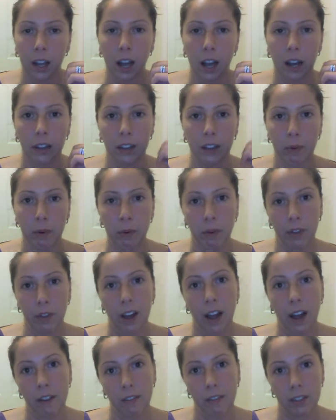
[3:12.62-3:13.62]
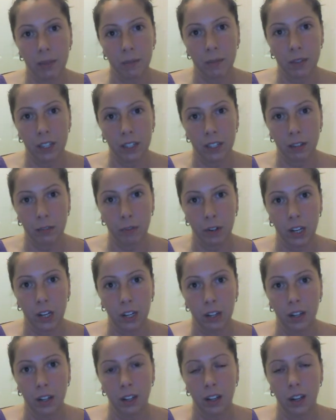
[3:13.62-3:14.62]
and then we both have something
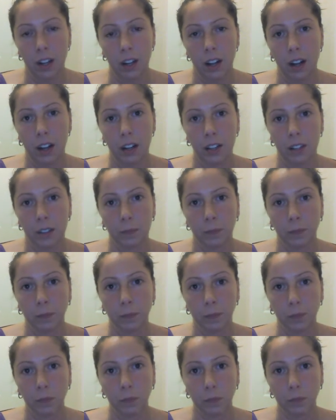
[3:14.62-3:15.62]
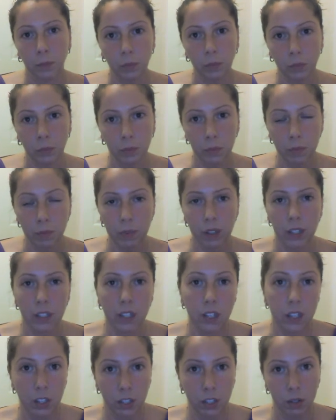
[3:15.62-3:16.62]
different. Um,
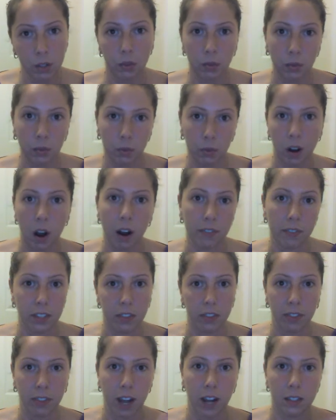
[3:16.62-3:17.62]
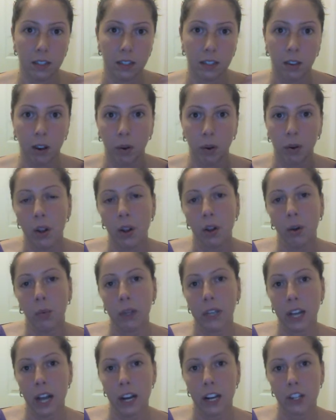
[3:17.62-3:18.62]
to offset that. So
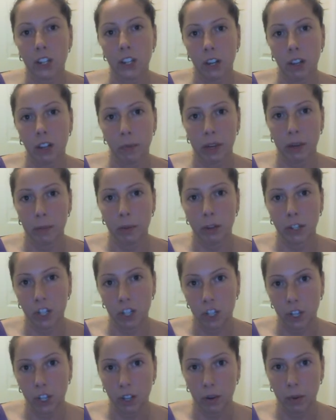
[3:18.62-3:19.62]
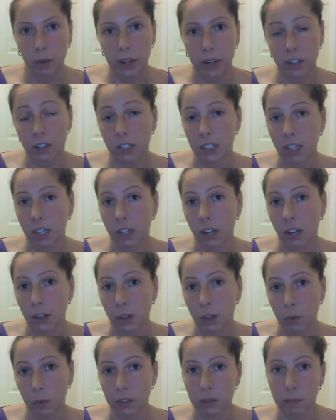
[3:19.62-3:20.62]
we get each other, we can push each other, we understand how
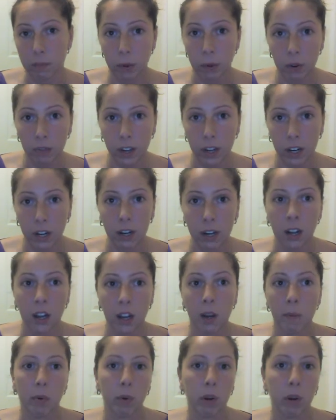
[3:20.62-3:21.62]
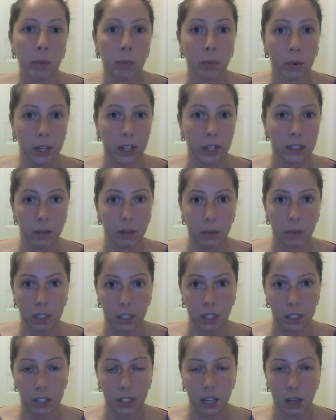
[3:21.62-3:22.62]
the other one's motivated, bring something
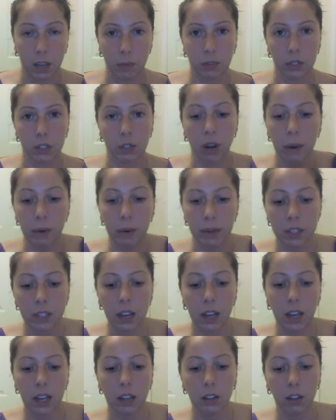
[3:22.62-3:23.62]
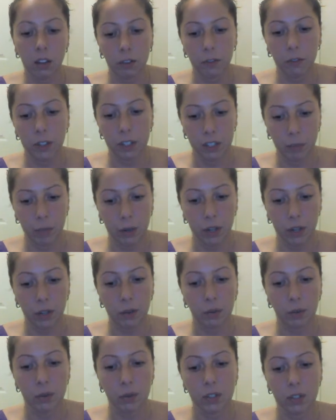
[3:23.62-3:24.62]
to the table. So I would say look for
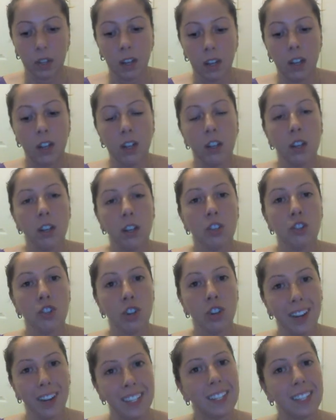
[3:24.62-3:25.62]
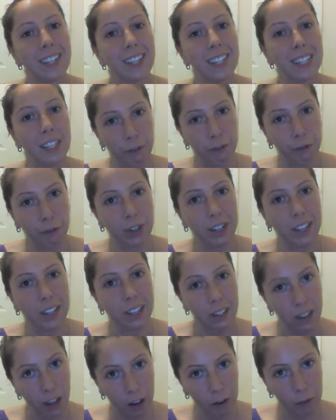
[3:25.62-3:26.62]
somebody who's just different
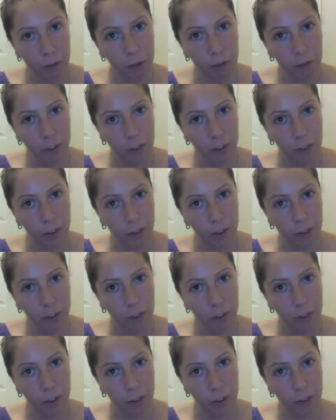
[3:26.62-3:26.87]
enough